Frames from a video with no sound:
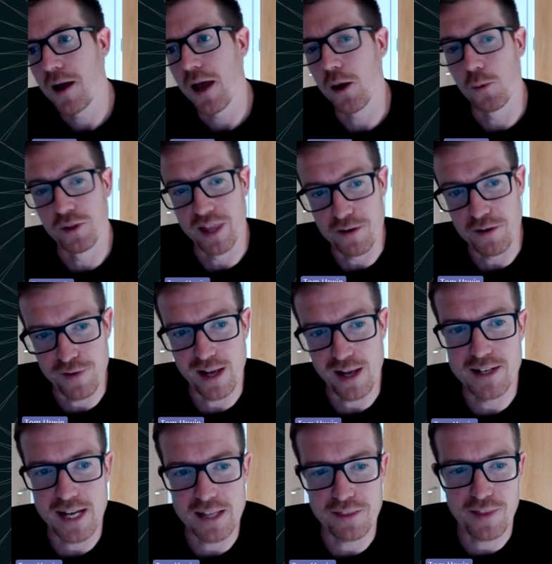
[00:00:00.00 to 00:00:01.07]
It will then
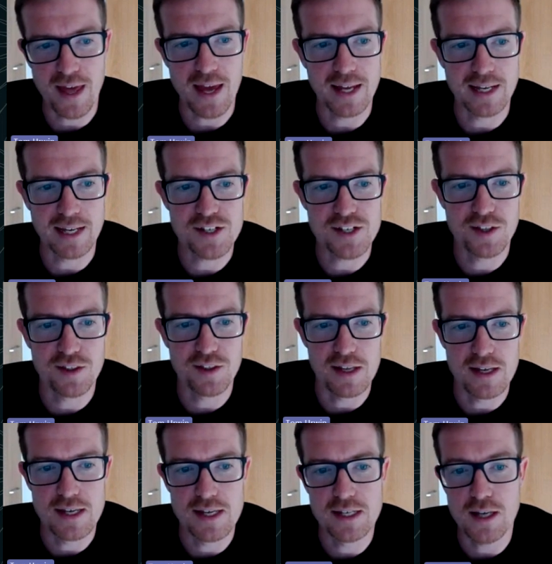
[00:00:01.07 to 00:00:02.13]
validate that against
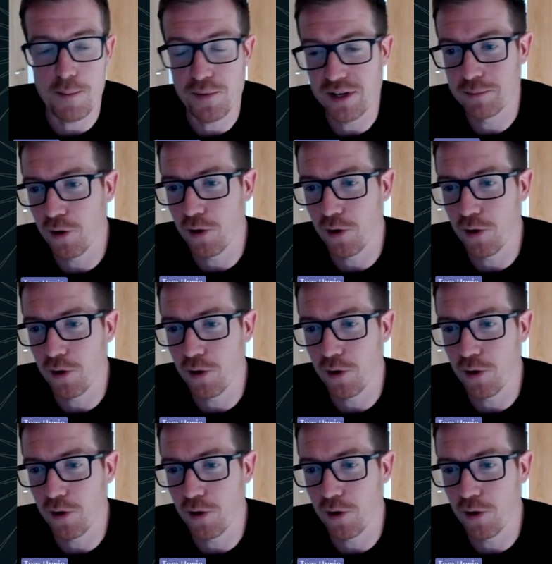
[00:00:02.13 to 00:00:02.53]
the company